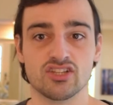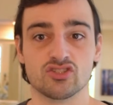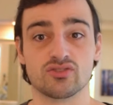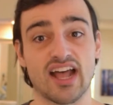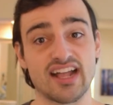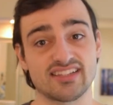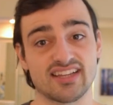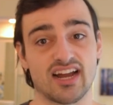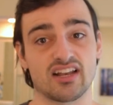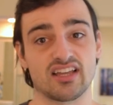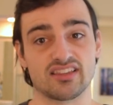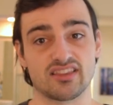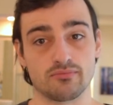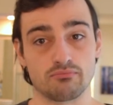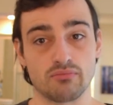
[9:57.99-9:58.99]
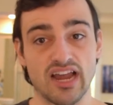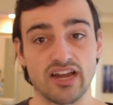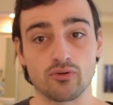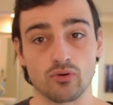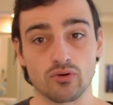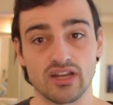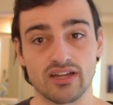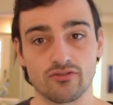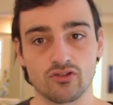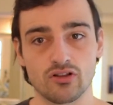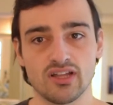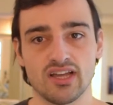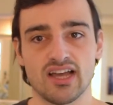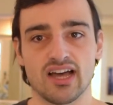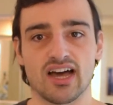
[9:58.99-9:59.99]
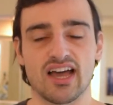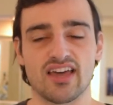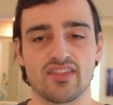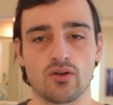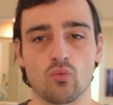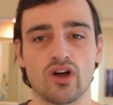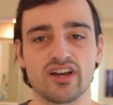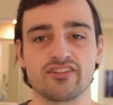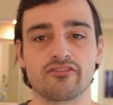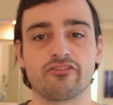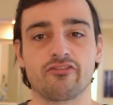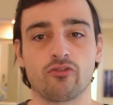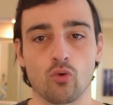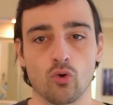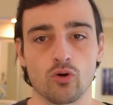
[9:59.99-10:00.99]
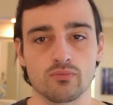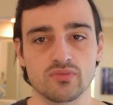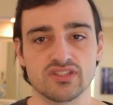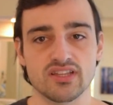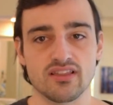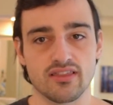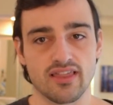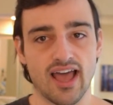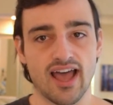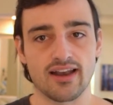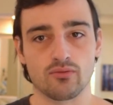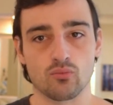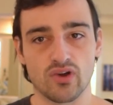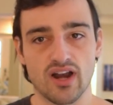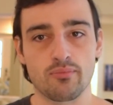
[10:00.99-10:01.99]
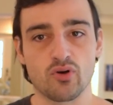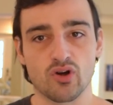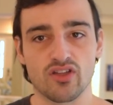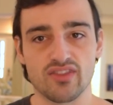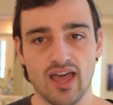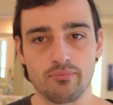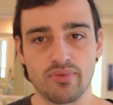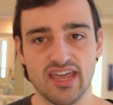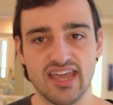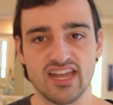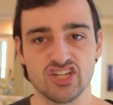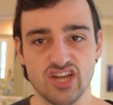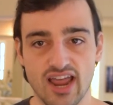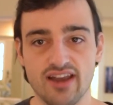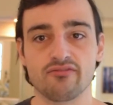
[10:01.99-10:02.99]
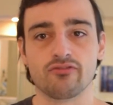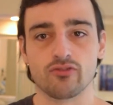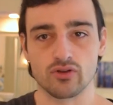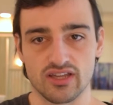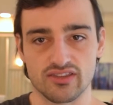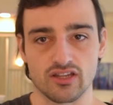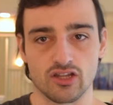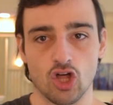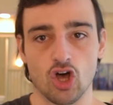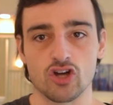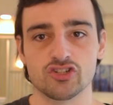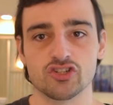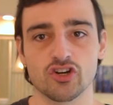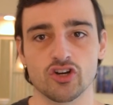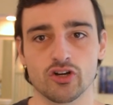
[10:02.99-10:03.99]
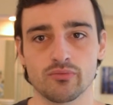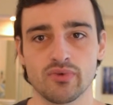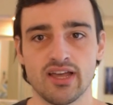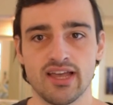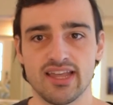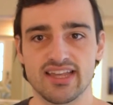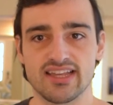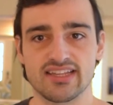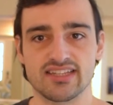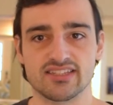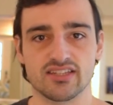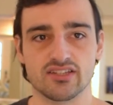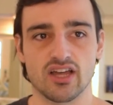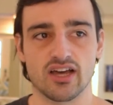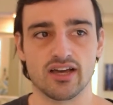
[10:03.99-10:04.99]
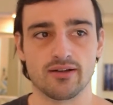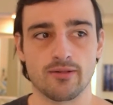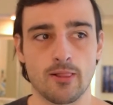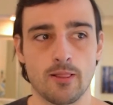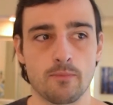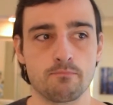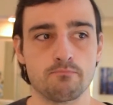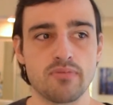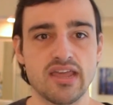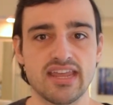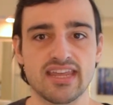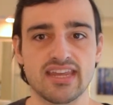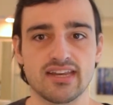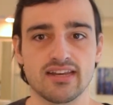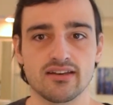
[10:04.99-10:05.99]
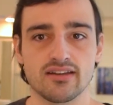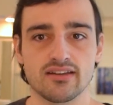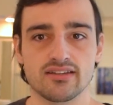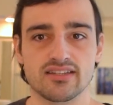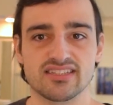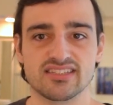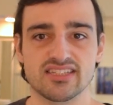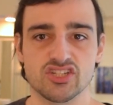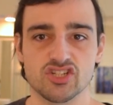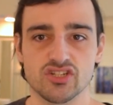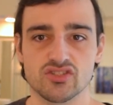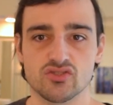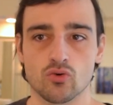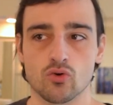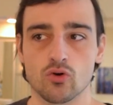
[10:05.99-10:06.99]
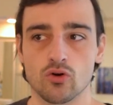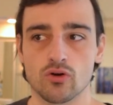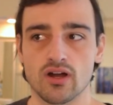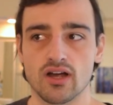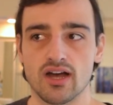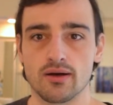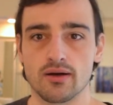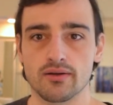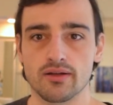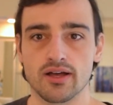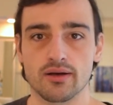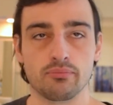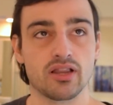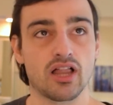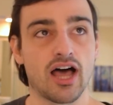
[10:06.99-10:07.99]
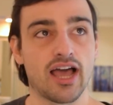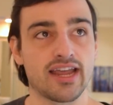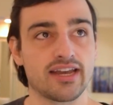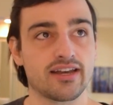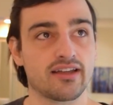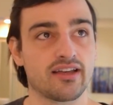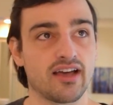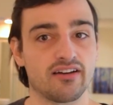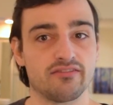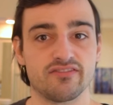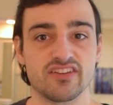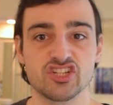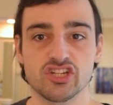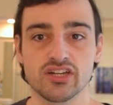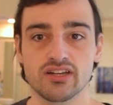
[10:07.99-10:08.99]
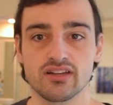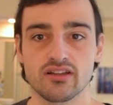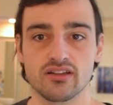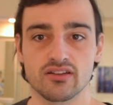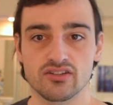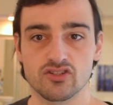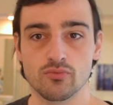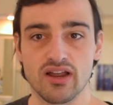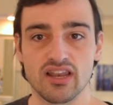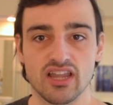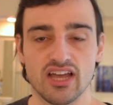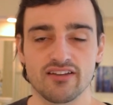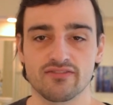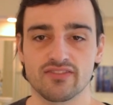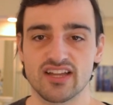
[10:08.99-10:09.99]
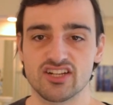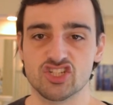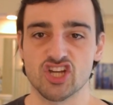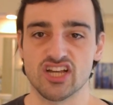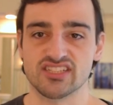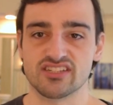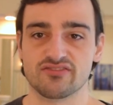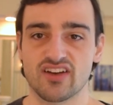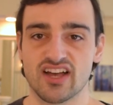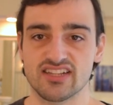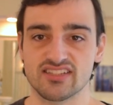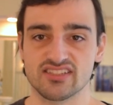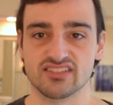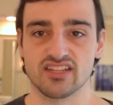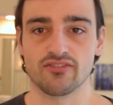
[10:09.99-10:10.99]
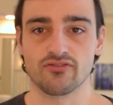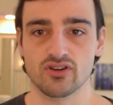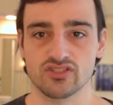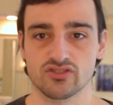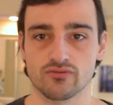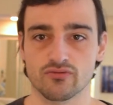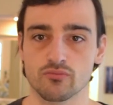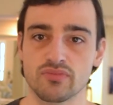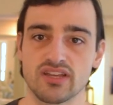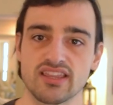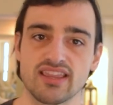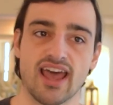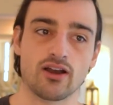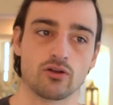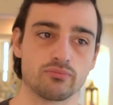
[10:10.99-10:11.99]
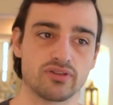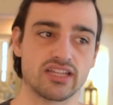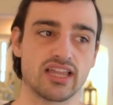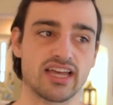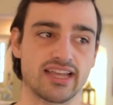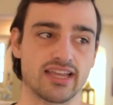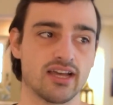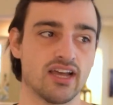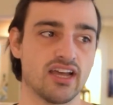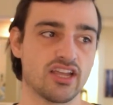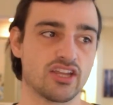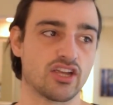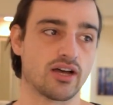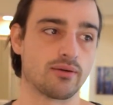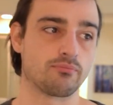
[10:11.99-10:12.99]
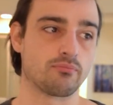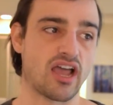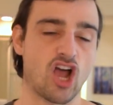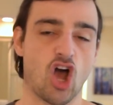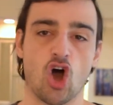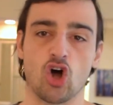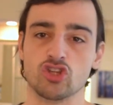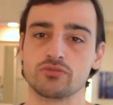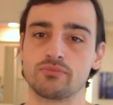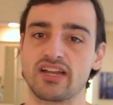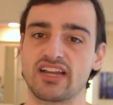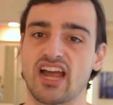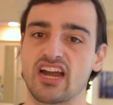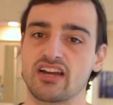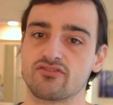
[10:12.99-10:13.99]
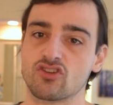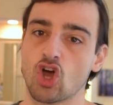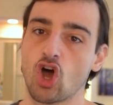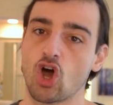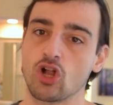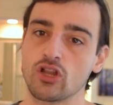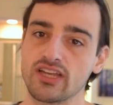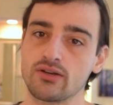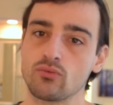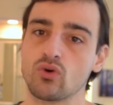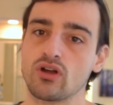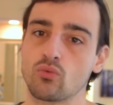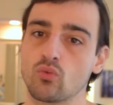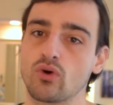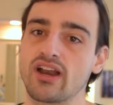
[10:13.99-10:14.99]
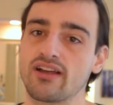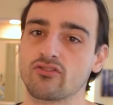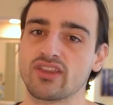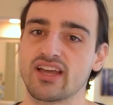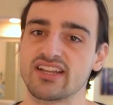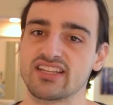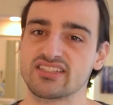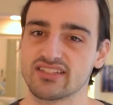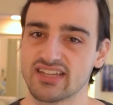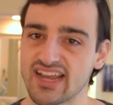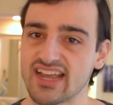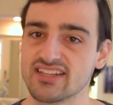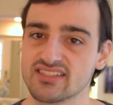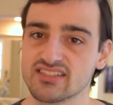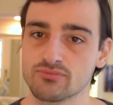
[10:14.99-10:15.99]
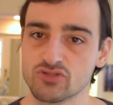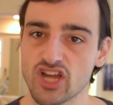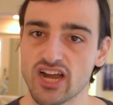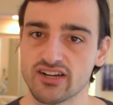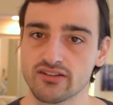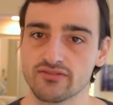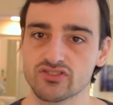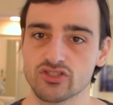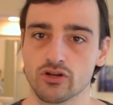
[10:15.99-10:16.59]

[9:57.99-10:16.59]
So that's kind of like the micro level. And then what informs that, what I put on that page, and for the long term, is making decisions or applying a vision to my life that justifies the suffering. So for me, that'll be like my ultimate kind of calling, whatever that is. Again, it's subjective.